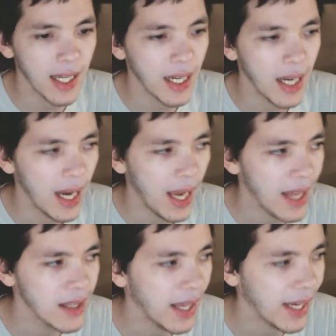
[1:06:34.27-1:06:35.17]

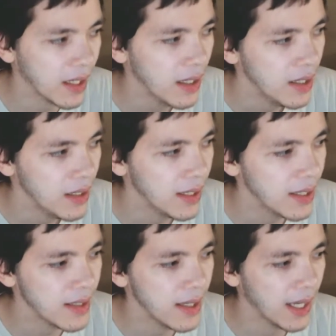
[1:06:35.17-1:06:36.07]
and like
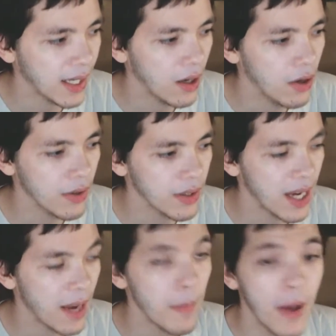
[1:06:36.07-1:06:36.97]
listening all the
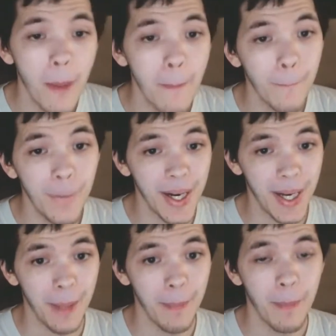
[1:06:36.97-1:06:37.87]
time.
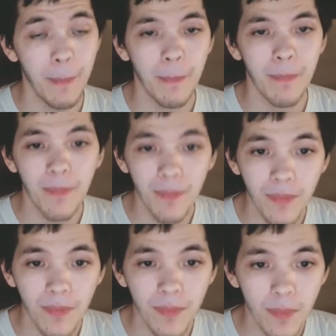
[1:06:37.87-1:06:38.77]
But
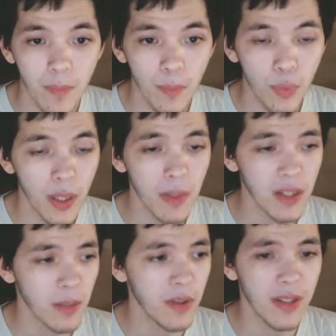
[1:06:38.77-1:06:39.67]
pretty
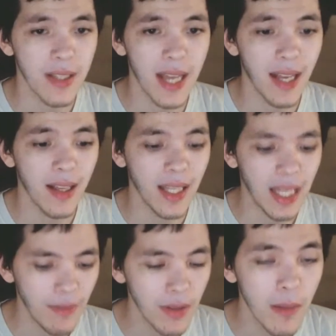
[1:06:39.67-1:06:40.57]
much I'm just saying, like,
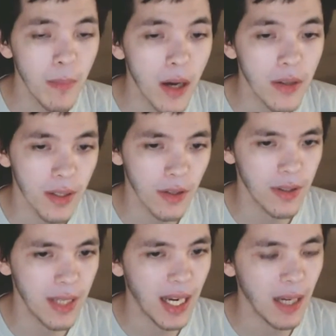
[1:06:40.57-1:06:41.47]
even the most
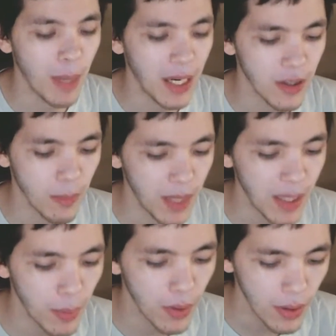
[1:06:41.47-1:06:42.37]
understanding patient
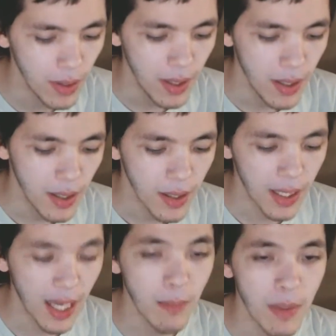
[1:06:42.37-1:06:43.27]
people
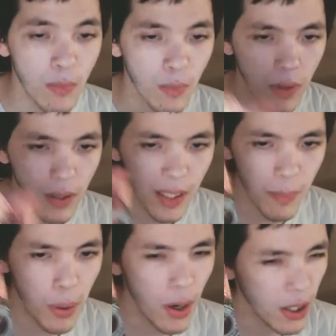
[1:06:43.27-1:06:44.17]
can be really
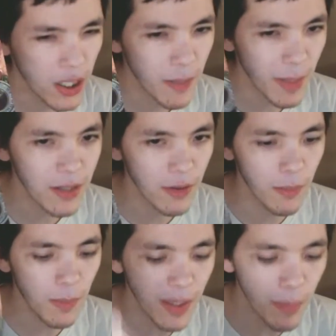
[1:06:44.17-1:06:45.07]
pushed by
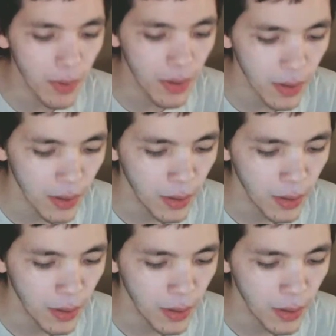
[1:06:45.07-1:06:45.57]
certain people.